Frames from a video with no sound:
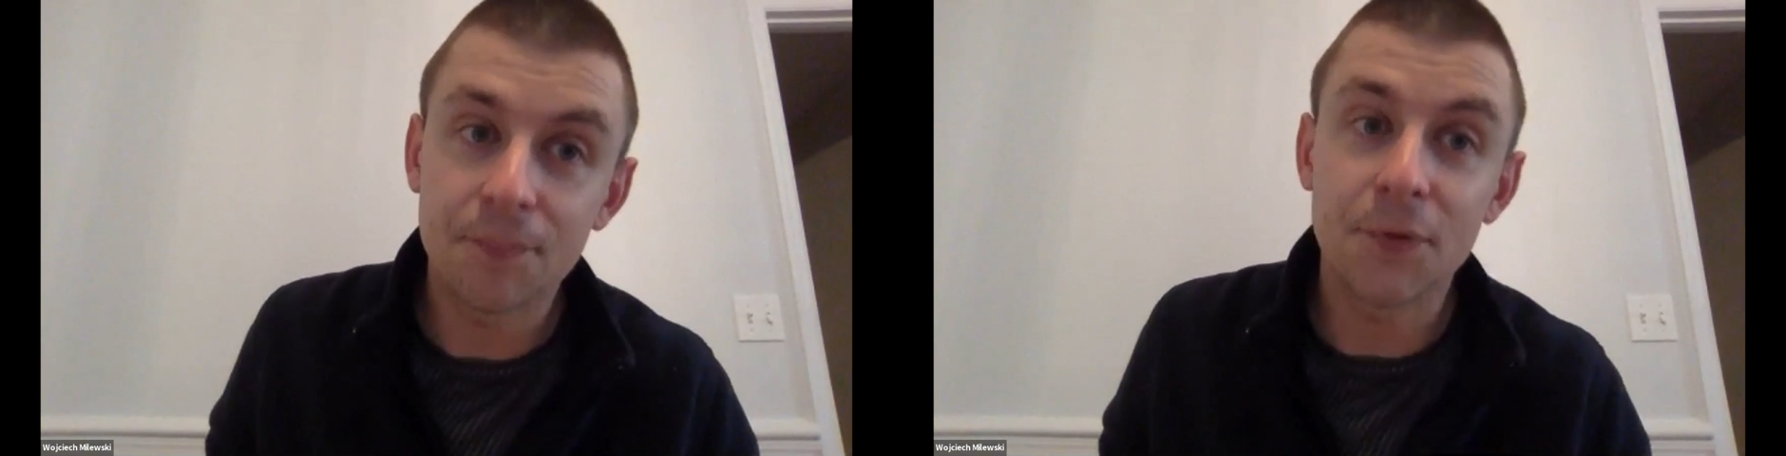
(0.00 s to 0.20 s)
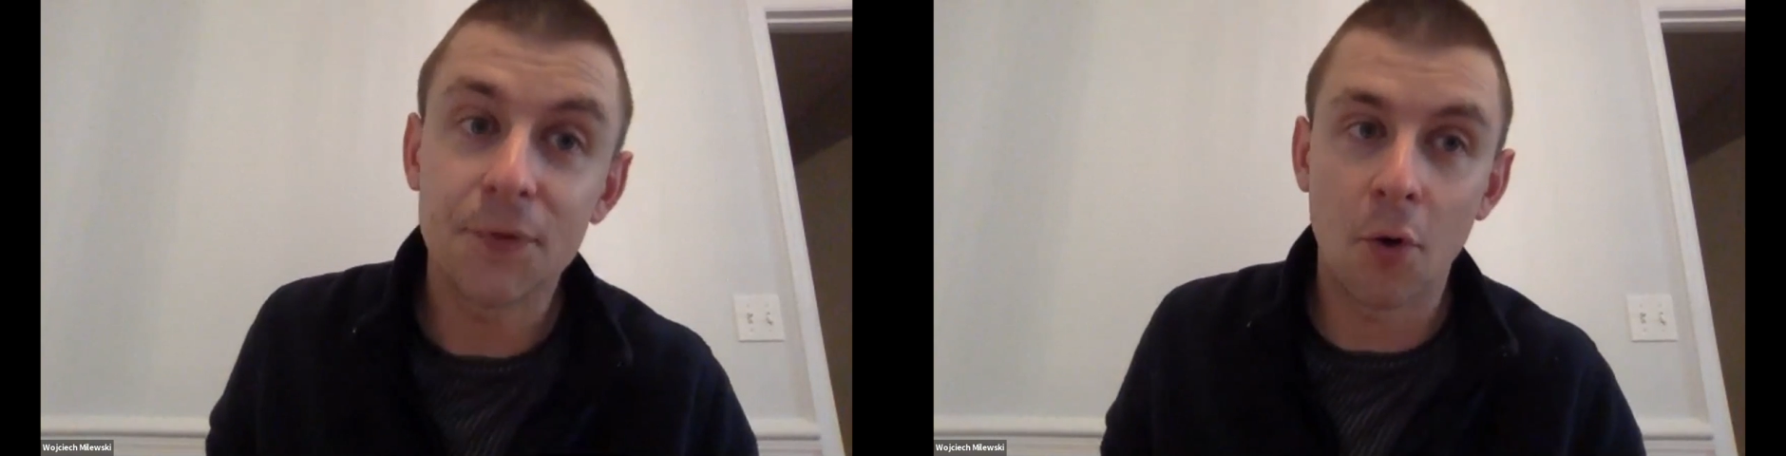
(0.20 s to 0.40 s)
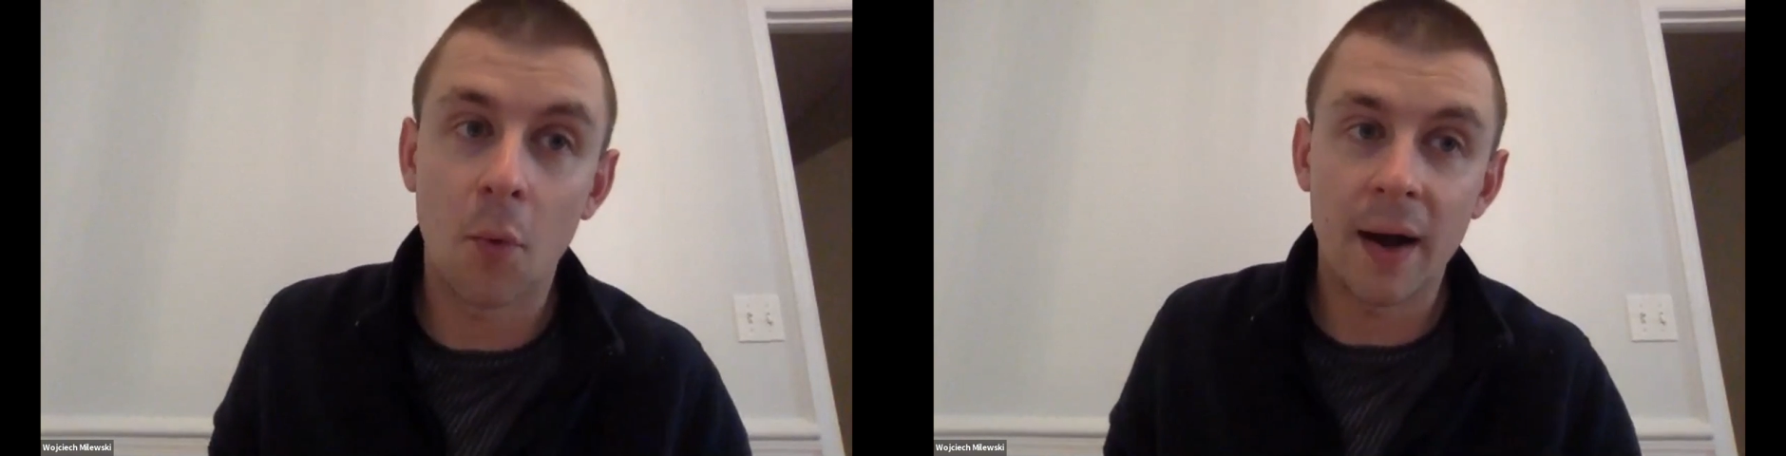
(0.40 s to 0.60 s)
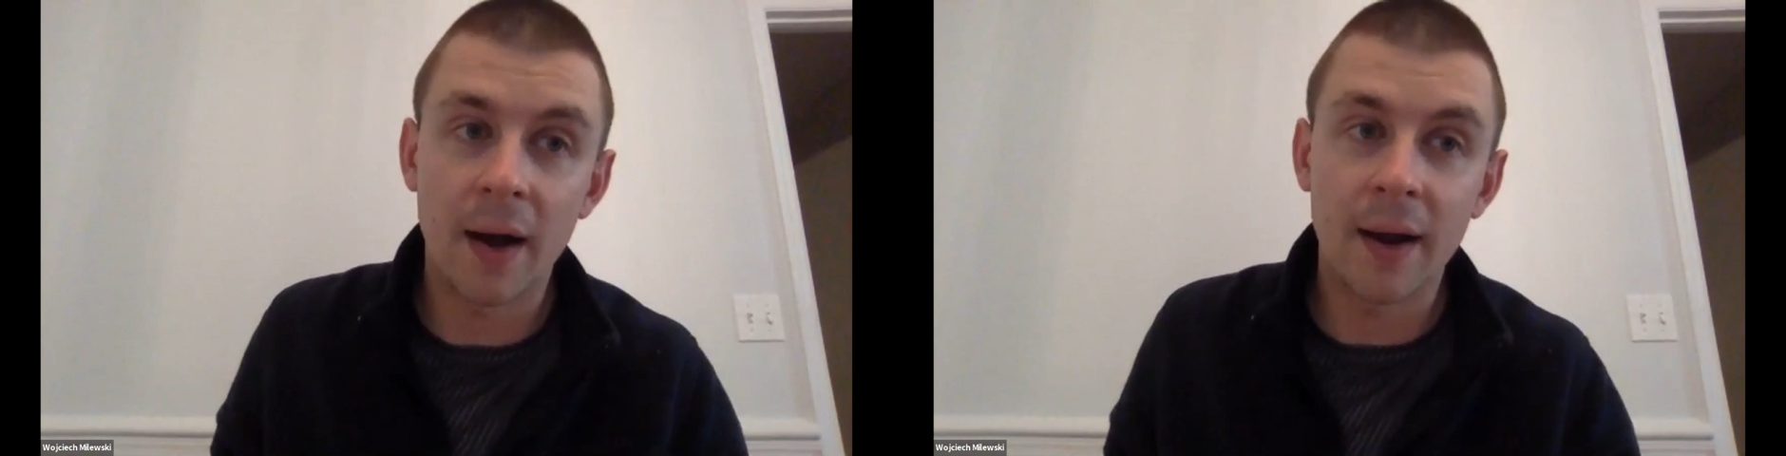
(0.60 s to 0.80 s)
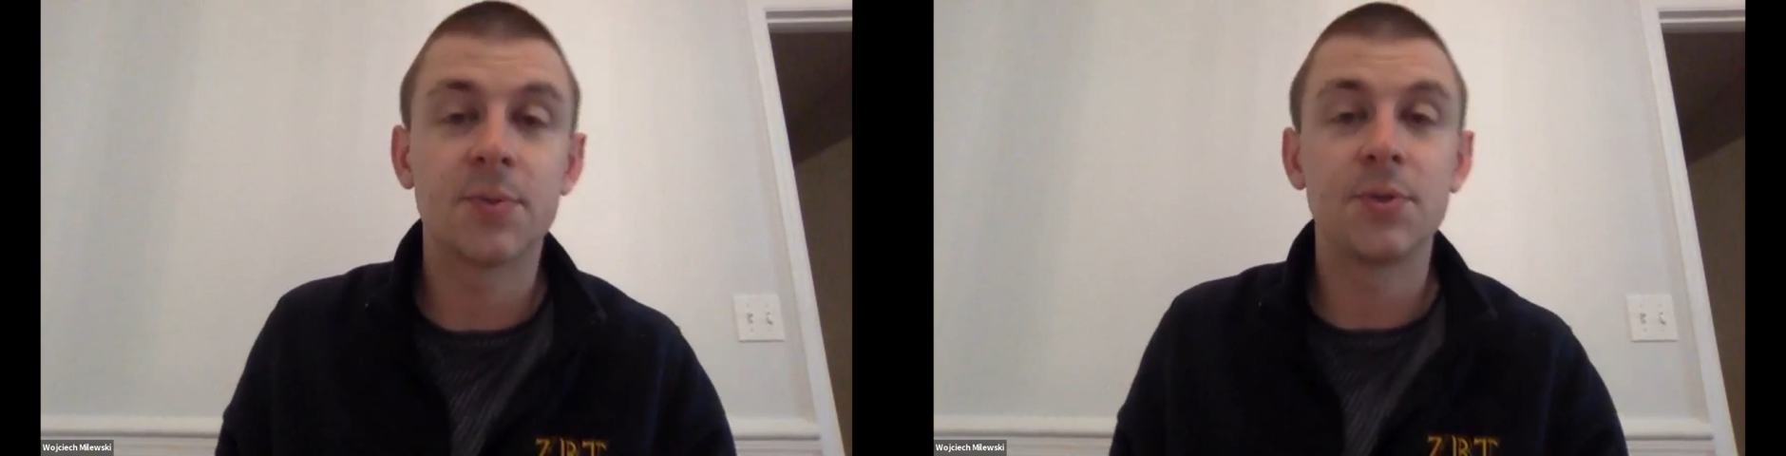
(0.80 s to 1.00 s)
You know why?
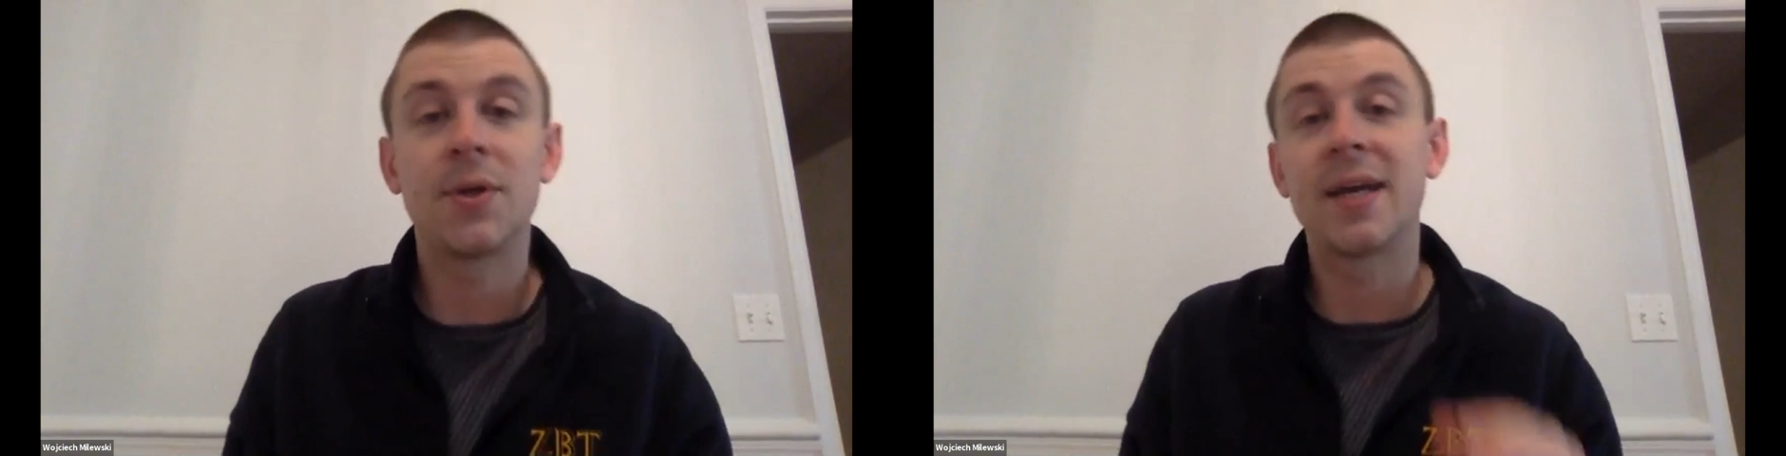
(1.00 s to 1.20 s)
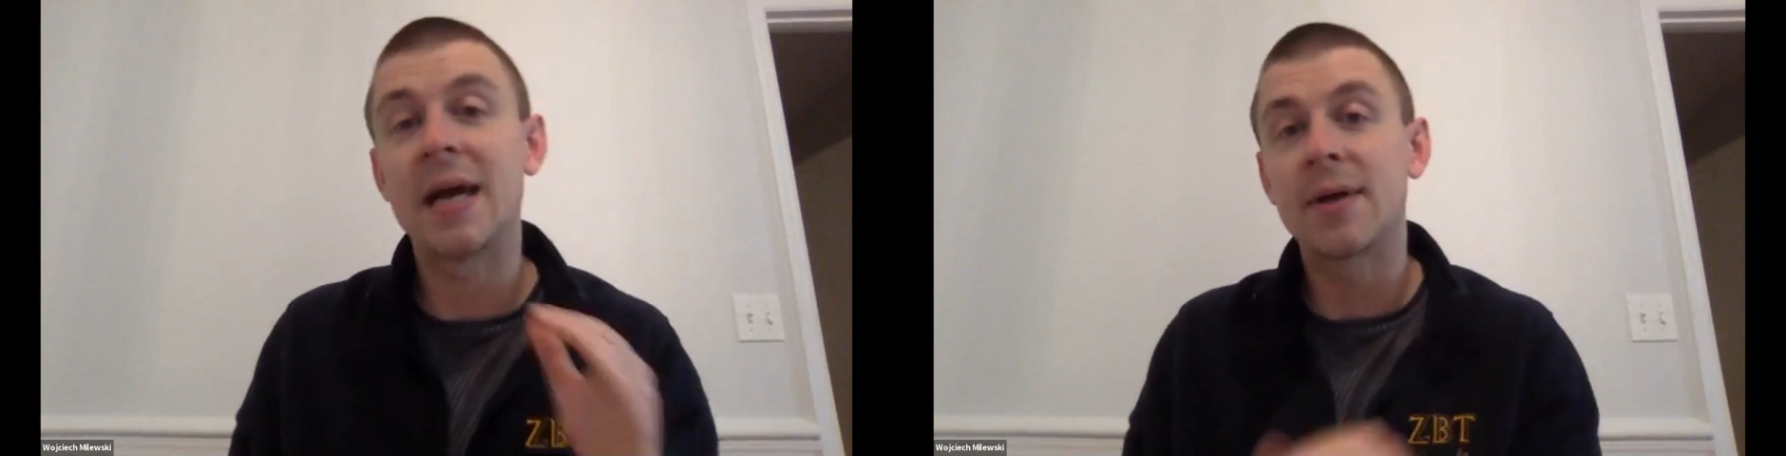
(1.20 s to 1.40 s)
Because when you get